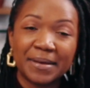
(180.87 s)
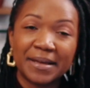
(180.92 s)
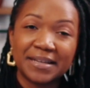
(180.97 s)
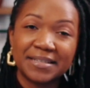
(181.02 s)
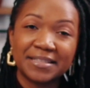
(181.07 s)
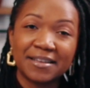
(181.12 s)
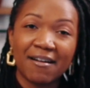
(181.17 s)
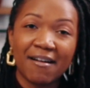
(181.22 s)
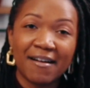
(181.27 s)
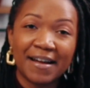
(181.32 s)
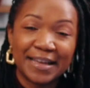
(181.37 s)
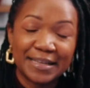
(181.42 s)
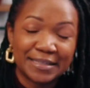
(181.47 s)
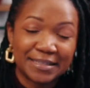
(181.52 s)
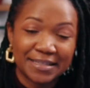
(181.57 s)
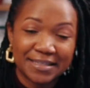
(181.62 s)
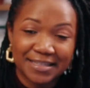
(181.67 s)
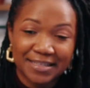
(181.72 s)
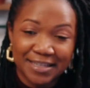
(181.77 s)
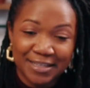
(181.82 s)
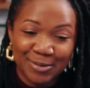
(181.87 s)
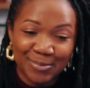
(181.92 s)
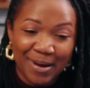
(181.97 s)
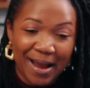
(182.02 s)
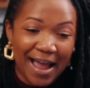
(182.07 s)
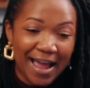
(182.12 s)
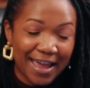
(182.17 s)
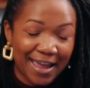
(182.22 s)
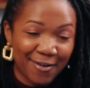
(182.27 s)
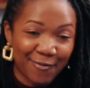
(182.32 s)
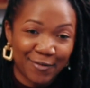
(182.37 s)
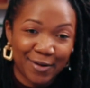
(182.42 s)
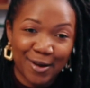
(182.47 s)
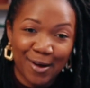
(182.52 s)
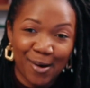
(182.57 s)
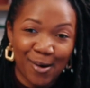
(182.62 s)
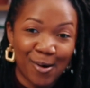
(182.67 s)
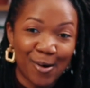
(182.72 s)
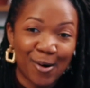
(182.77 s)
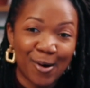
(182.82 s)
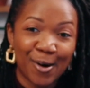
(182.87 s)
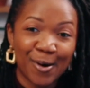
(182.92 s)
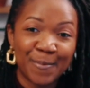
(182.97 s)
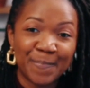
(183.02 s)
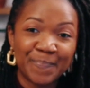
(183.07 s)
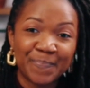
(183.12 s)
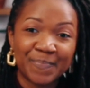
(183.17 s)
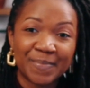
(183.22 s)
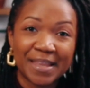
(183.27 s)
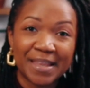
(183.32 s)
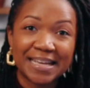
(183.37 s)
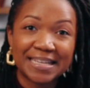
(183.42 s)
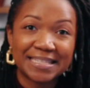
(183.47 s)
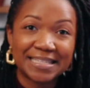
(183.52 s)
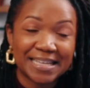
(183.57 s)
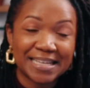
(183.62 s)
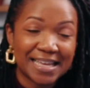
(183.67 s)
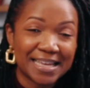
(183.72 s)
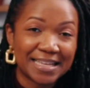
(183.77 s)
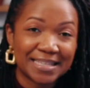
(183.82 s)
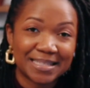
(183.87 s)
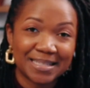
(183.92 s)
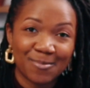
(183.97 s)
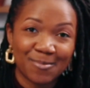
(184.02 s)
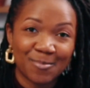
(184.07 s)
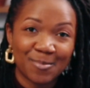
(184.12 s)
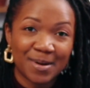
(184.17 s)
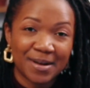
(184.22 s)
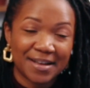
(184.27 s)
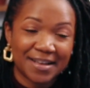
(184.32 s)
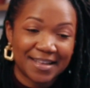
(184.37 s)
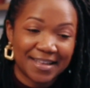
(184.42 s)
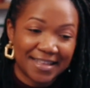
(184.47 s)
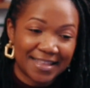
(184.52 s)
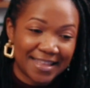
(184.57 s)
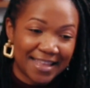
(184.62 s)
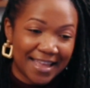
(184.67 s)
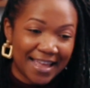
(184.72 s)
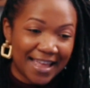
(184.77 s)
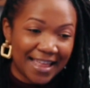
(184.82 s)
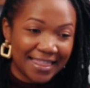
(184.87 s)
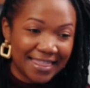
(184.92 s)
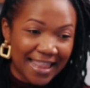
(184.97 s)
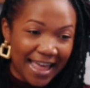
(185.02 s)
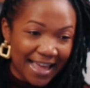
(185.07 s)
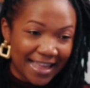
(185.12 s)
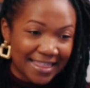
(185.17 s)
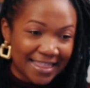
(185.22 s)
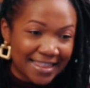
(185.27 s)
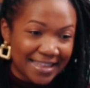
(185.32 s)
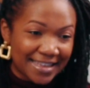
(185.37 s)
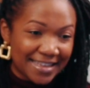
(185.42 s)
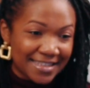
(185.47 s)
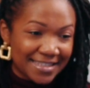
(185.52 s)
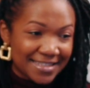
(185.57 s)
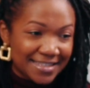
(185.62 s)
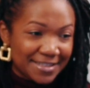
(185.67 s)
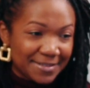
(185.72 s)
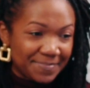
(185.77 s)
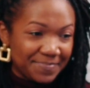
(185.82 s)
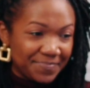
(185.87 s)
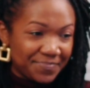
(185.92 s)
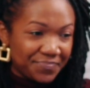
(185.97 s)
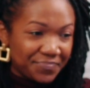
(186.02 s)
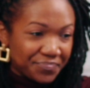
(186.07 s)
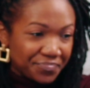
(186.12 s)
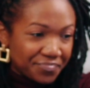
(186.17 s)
because there are instances where I can recall seeing someone like this